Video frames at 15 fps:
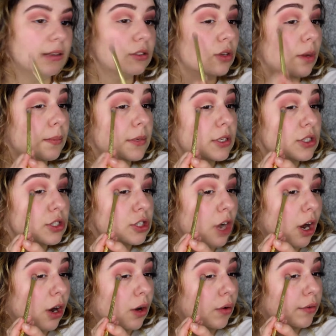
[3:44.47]
So I'm gonna
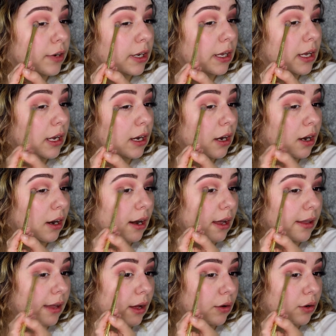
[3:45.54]
start over here
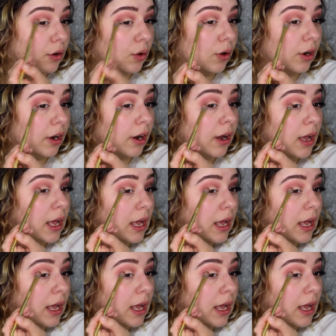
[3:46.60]
on the outer corner.